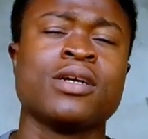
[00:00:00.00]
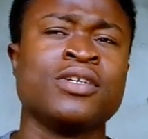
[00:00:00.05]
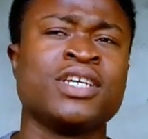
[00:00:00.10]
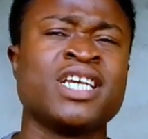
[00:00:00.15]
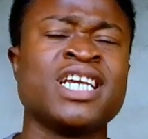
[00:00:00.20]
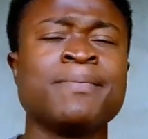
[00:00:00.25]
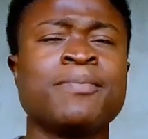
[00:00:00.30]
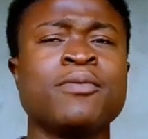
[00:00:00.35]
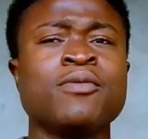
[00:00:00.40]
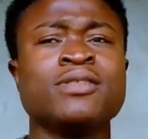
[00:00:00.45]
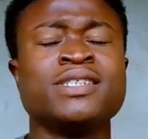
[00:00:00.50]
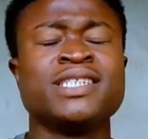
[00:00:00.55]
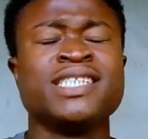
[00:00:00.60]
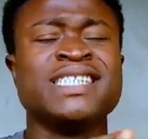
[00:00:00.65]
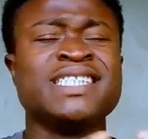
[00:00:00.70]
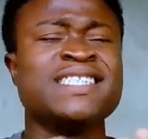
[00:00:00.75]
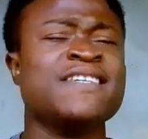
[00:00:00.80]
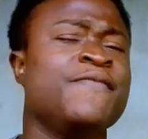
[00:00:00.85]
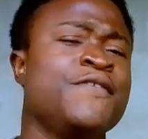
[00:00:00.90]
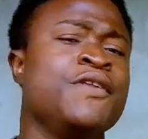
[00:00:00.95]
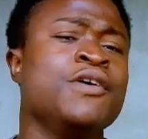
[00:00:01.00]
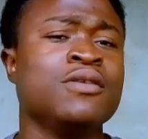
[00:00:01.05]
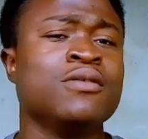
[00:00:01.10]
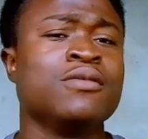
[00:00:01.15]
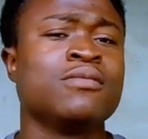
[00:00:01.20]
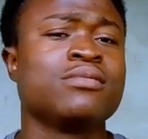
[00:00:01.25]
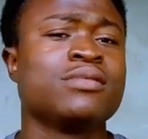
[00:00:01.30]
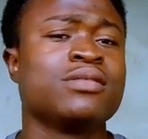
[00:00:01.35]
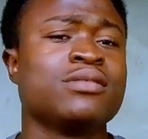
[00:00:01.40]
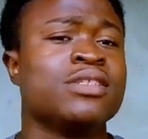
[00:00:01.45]
You can't post dancing
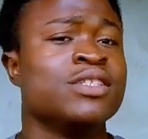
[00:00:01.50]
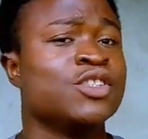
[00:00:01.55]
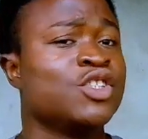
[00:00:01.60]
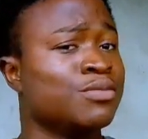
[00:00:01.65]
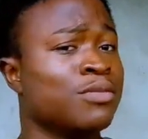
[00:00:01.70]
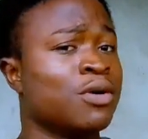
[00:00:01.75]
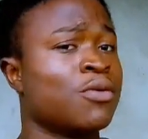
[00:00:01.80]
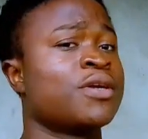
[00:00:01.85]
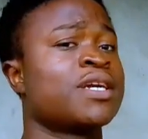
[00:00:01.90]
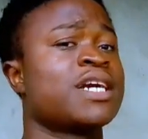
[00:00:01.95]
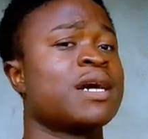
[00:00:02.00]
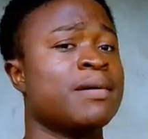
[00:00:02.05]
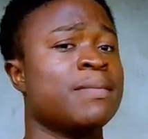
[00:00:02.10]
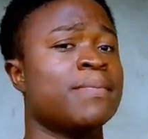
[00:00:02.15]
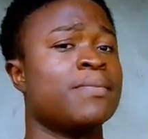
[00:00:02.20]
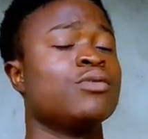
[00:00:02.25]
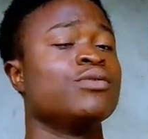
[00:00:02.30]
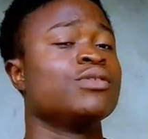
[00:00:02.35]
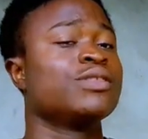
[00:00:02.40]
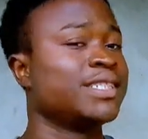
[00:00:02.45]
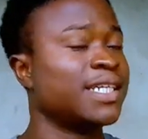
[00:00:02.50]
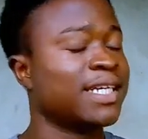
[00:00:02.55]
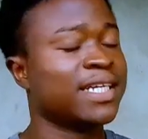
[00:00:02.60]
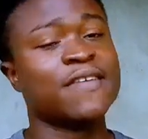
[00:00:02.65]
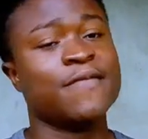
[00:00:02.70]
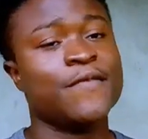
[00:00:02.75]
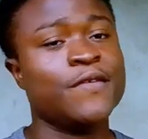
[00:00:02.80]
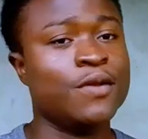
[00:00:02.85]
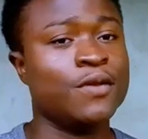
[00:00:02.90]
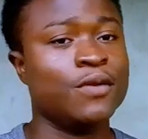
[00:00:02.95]
video, then tomorrow you come and post
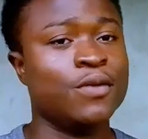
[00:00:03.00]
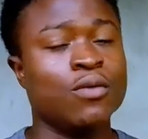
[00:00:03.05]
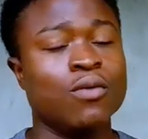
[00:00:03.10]
singing video.